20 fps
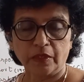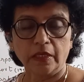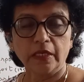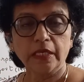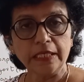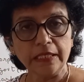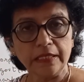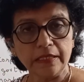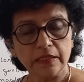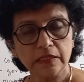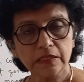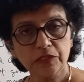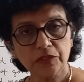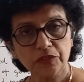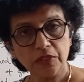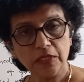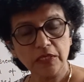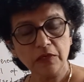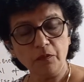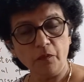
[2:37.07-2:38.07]

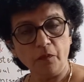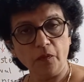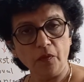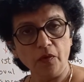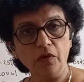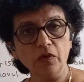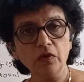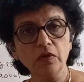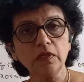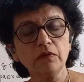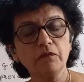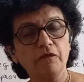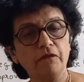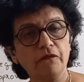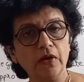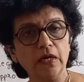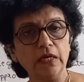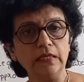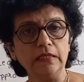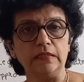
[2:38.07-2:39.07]
Industry want
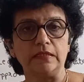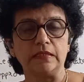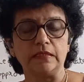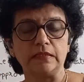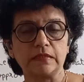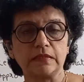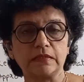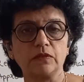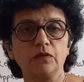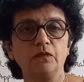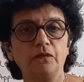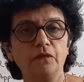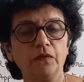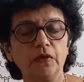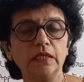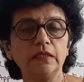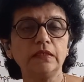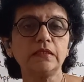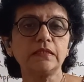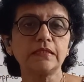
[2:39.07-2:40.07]
funds, so
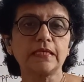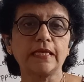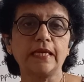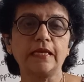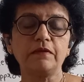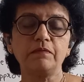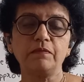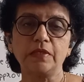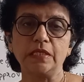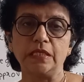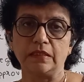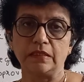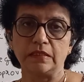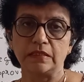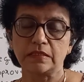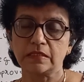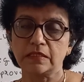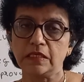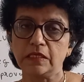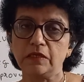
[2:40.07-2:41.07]
funds can be
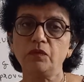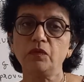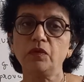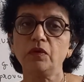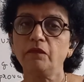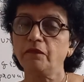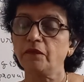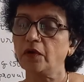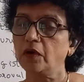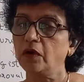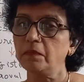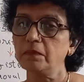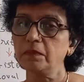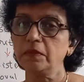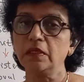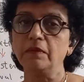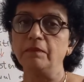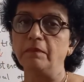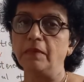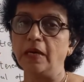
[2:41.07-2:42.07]
received from
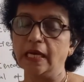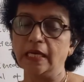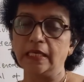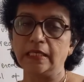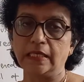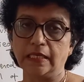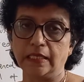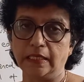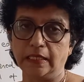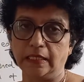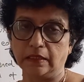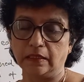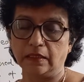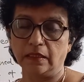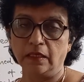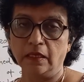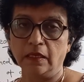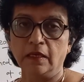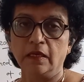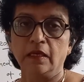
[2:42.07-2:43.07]
the market.
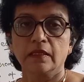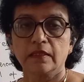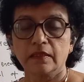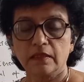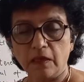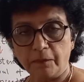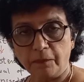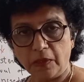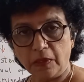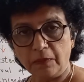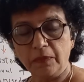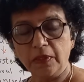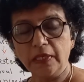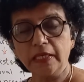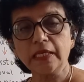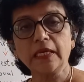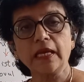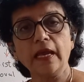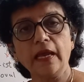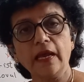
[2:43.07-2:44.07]
The
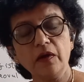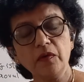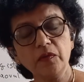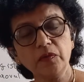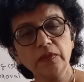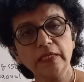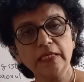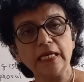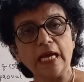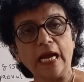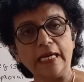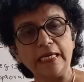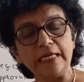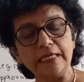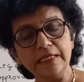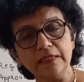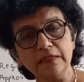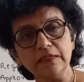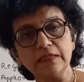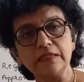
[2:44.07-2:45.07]
public have their
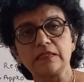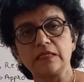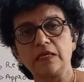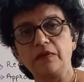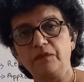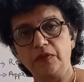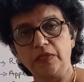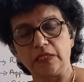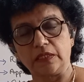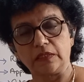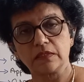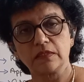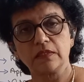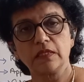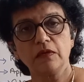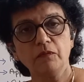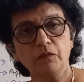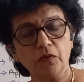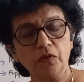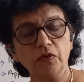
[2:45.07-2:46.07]
ideal savings.
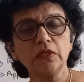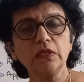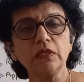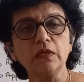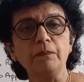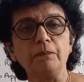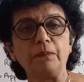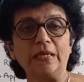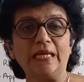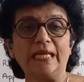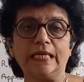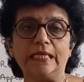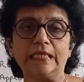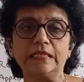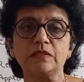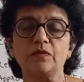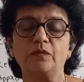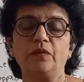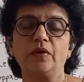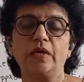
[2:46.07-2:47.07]
They want a
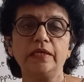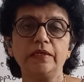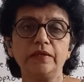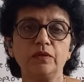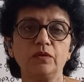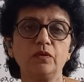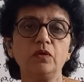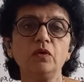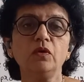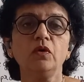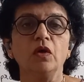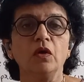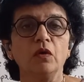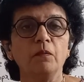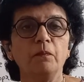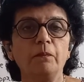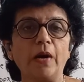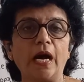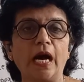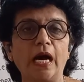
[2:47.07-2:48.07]
place where to
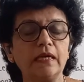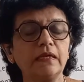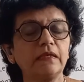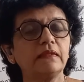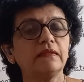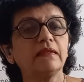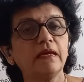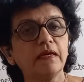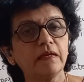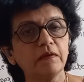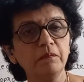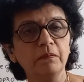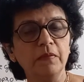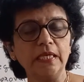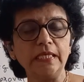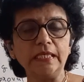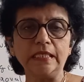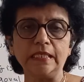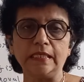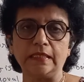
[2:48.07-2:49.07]
park their
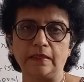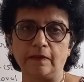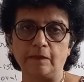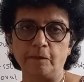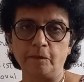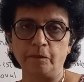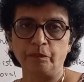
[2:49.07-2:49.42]
money.